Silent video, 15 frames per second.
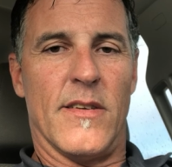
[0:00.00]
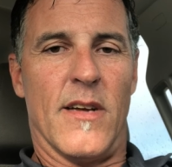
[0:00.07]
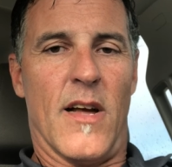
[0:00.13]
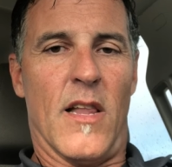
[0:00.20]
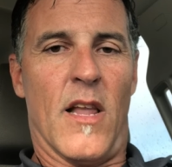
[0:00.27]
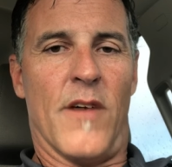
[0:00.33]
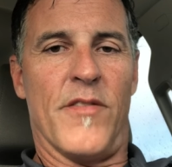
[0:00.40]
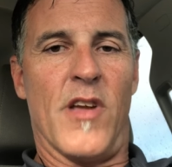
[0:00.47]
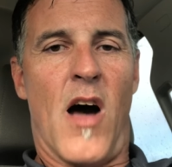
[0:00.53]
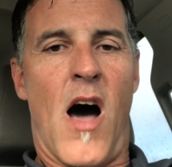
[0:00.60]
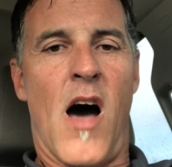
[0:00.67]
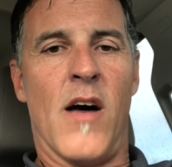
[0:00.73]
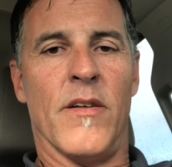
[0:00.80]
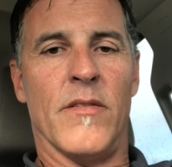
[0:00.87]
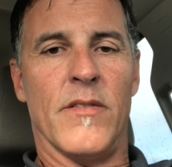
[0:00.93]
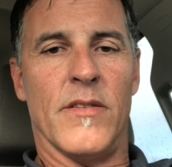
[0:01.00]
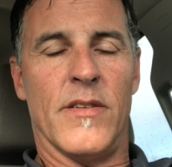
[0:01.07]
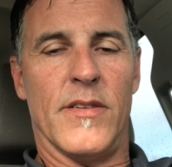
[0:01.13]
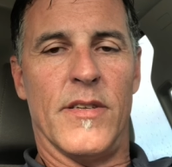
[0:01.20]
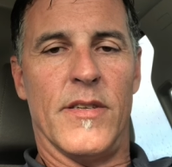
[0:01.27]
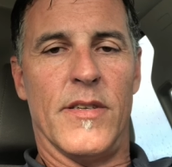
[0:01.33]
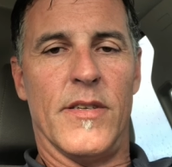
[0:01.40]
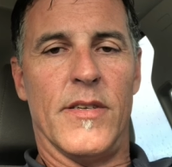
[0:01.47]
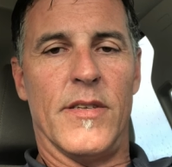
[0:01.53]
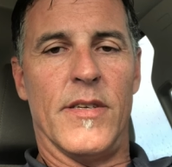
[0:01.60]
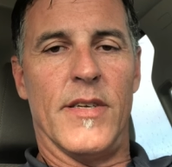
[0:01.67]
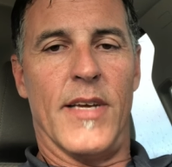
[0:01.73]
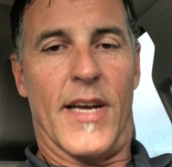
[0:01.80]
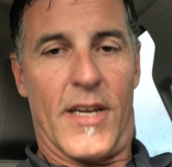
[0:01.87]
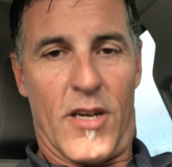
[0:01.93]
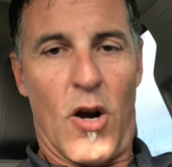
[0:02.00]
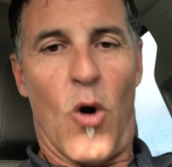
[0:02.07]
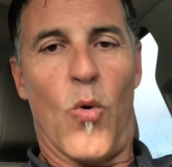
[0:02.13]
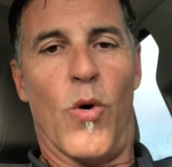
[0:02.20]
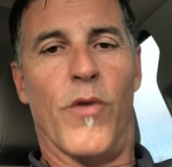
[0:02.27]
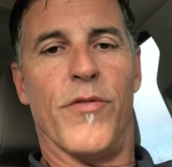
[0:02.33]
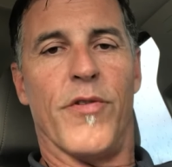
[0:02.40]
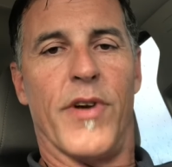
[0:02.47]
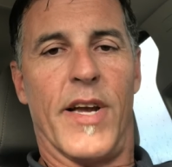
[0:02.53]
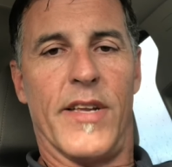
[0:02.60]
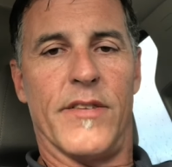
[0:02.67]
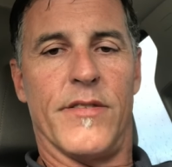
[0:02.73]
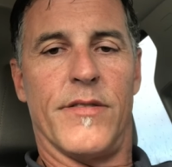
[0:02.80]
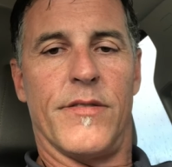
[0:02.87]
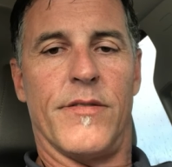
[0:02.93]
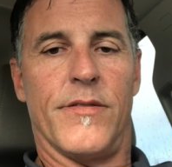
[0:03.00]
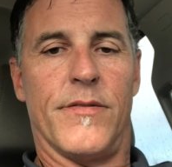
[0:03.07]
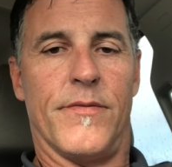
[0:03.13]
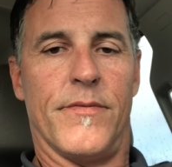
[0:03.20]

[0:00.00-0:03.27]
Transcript: I love y'all, and go Wolverines.